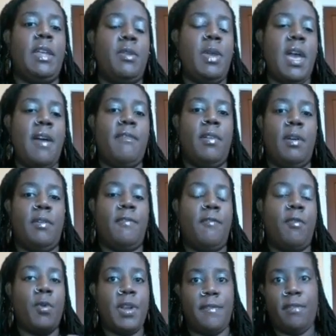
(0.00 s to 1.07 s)
Like, you have
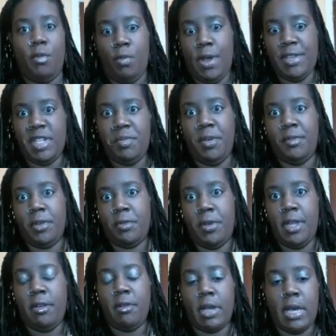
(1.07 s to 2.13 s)
4 different ways to be able to
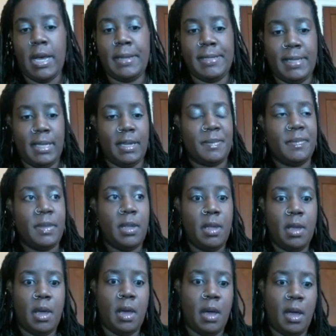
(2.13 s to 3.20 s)
create your content.
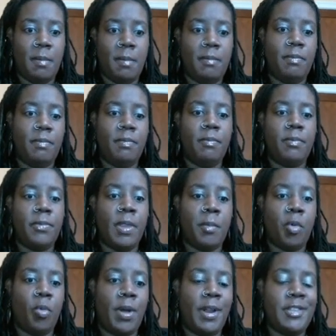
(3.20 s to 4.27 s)

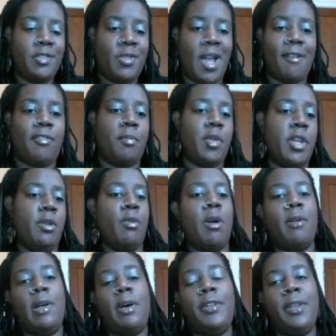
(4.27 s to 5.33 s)
Number 1 is grab from a
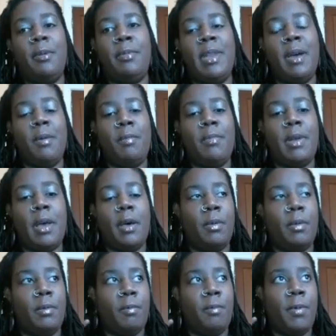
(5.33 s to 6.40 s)
URL.
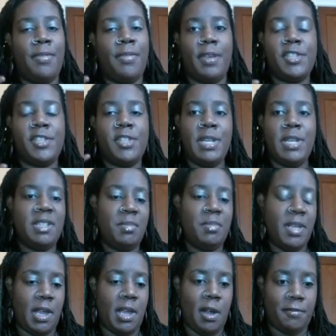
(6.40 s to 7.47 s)
Now with this, you need to
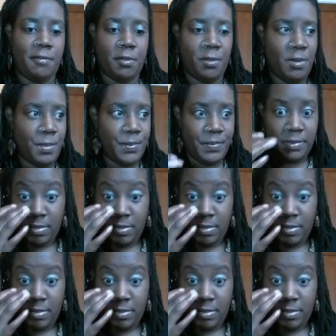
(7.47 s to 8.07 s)
be careful.